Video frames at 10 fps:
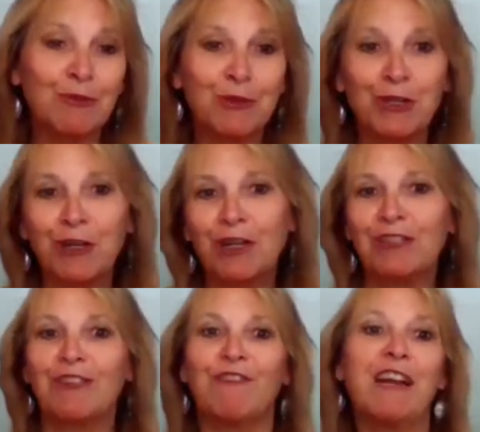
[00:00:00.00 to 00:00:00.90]
work
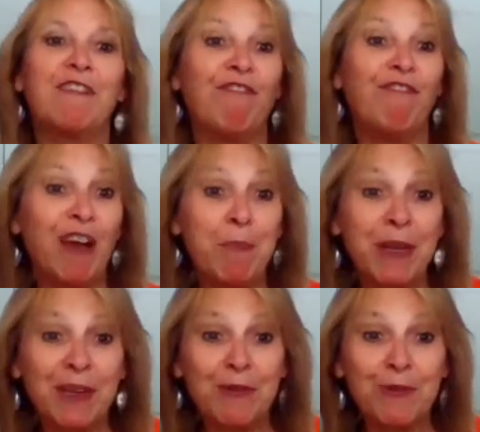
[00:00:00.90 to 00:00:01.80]
and divine
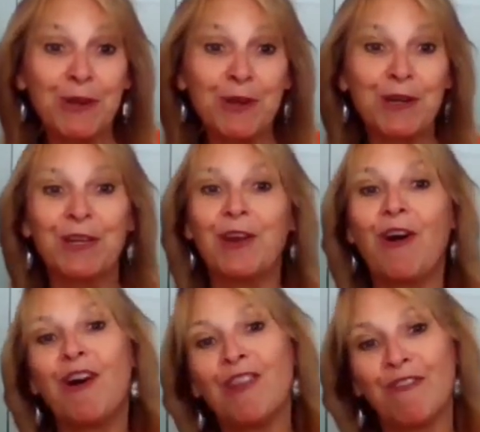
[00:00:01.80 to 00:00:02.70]
feminine work and
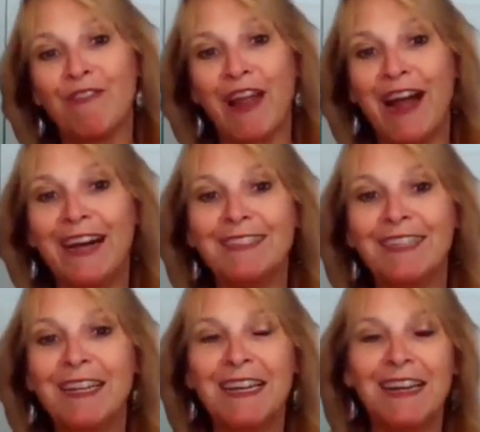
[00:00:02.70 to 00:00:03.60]
all of that.
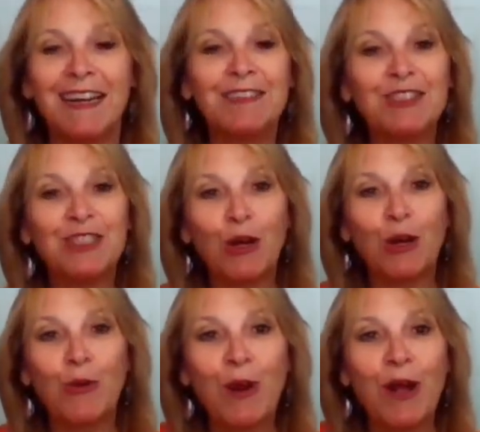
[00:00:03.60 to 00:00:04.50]
Mm-hmm.
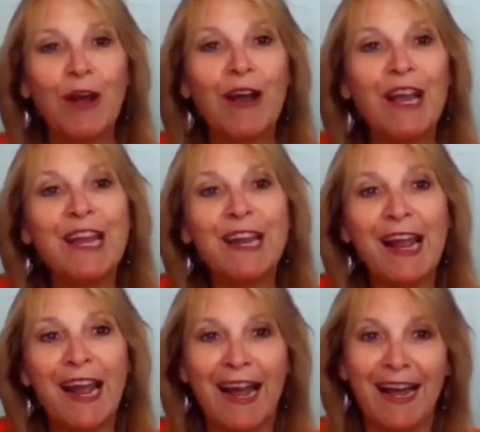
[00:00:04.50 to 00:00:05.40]
So
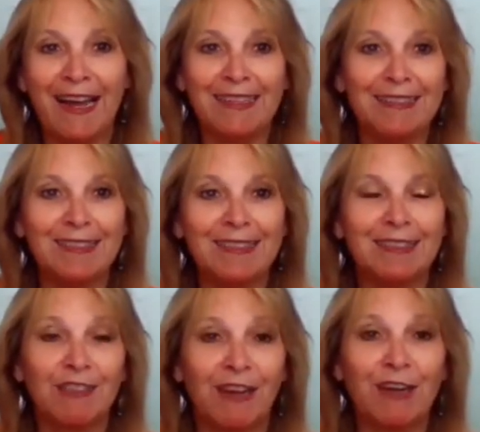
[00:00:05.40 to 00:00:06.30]

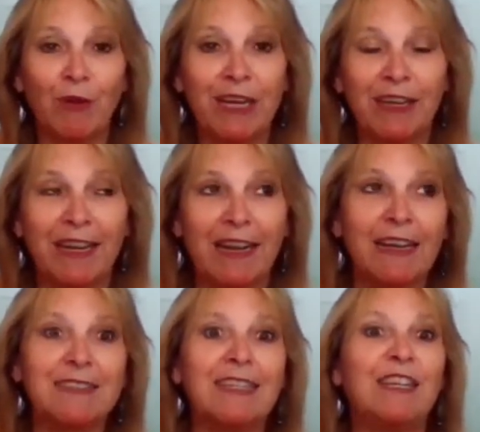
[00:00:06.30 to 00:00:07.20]
Divine Awakening
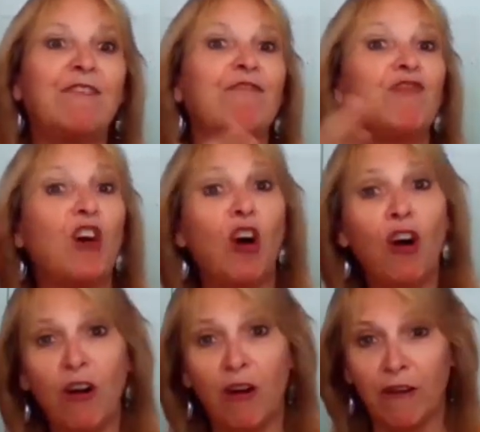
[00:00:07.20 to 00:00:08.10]
has
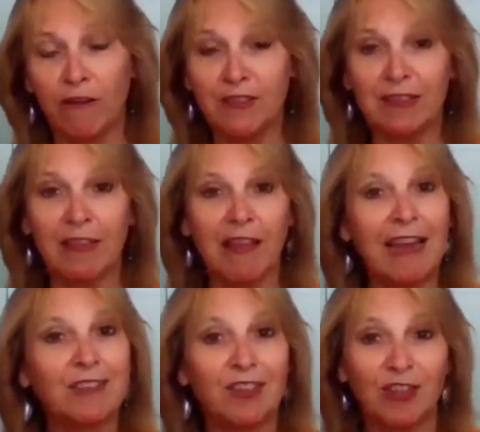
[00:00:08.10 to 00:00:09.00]
evolved in the
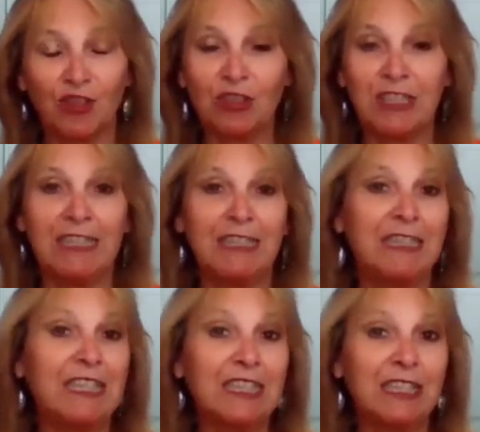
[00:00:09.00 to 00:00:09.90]
last
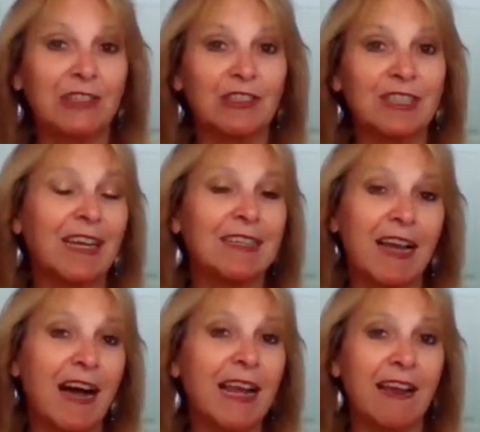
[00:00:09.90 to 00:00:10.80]
13 years as
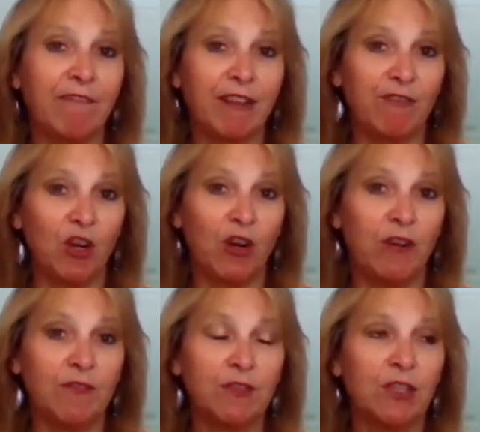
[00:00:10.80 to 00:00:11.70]
I have
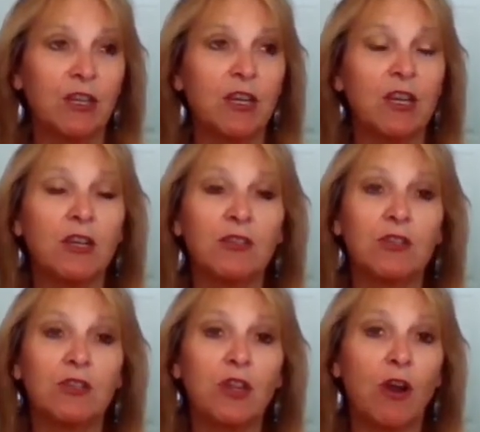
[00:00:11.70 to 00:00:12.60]
evolved.
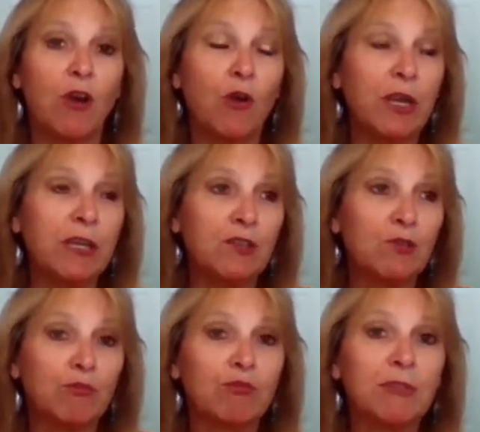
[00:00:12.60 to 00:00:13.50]
So it's
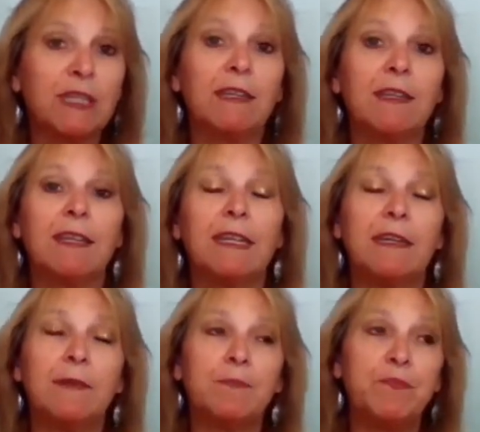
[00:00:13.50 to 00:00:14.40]

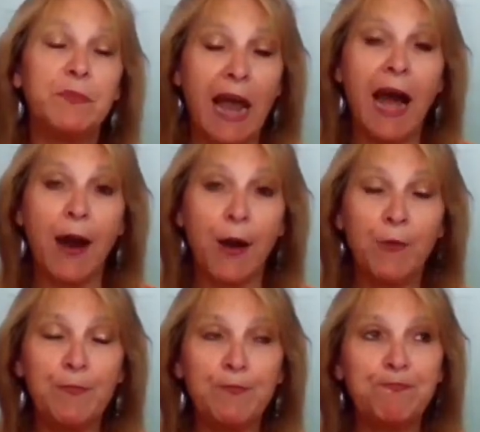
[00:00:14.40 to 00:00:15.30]
really now